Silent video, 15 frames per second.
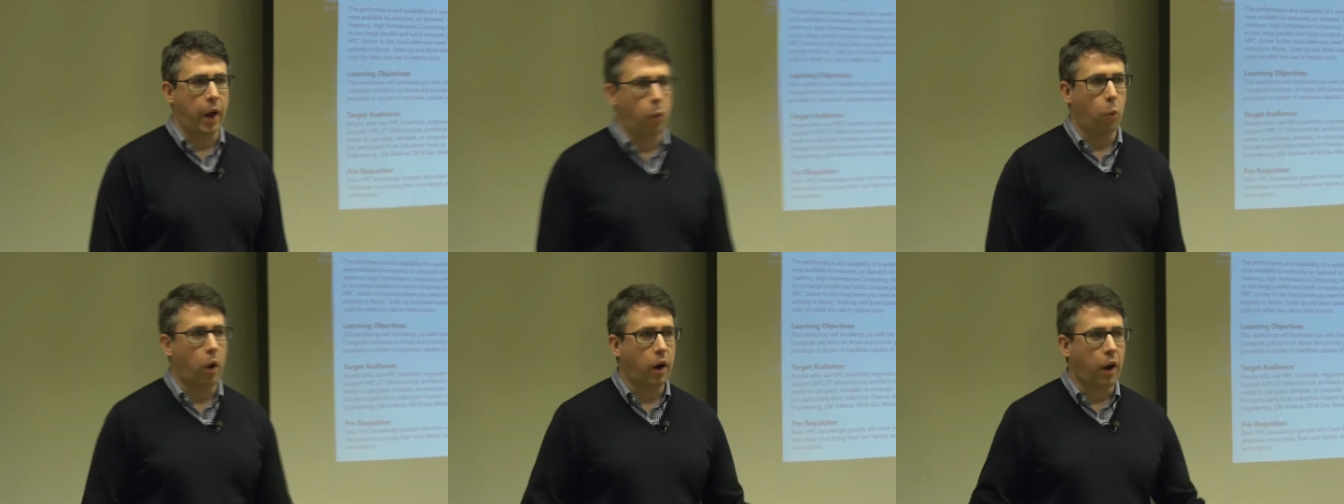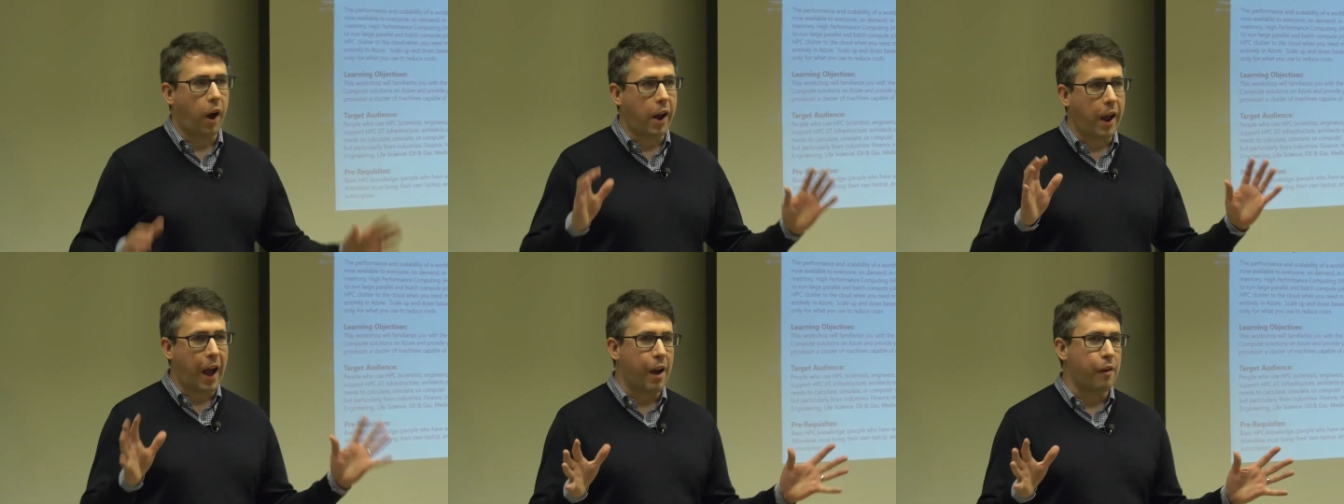What
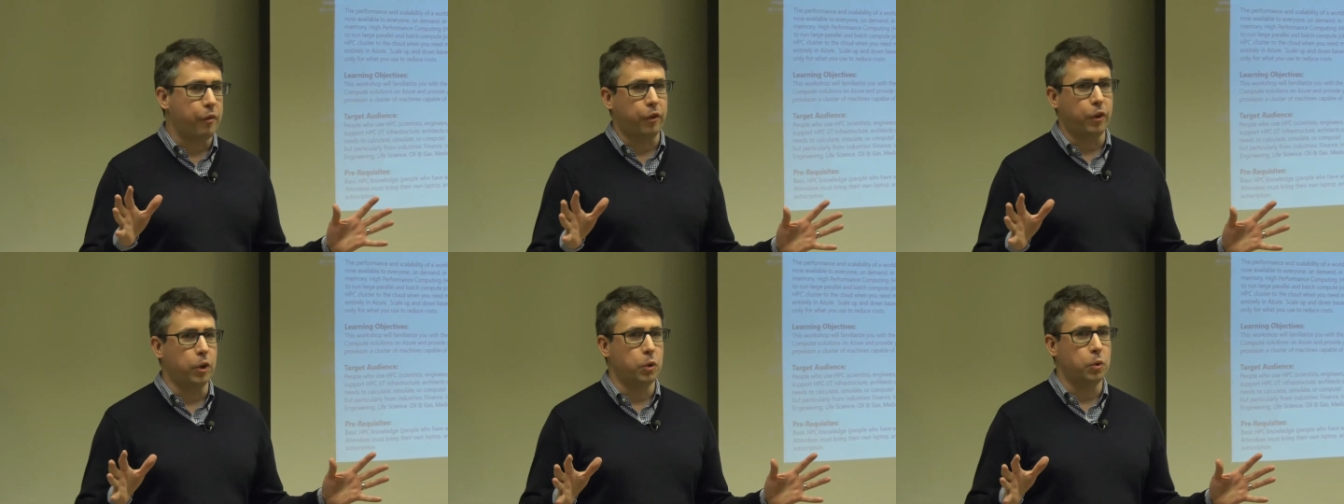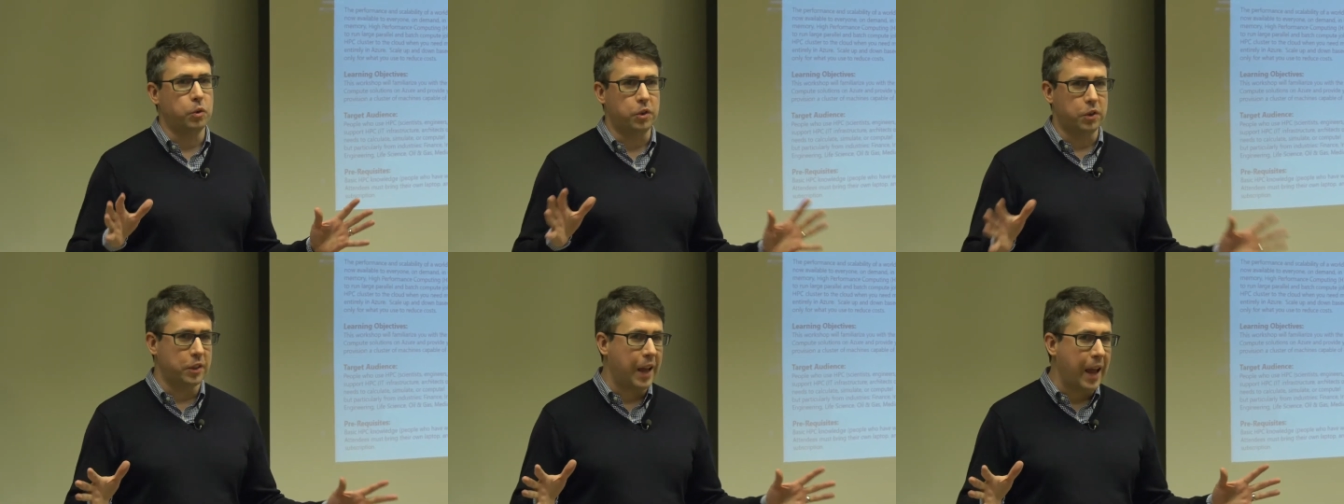I have for you
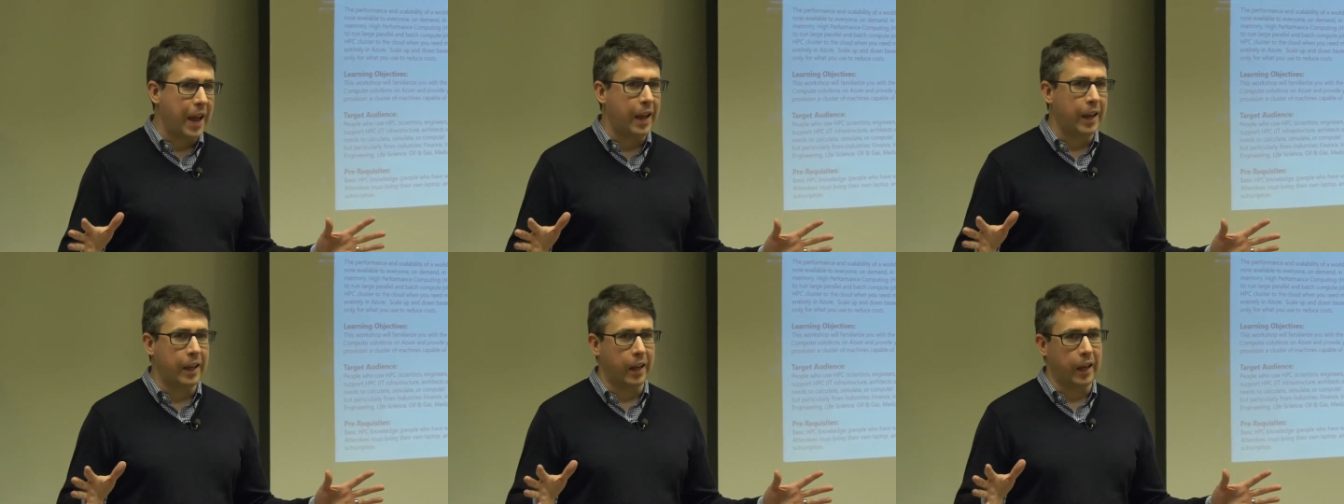today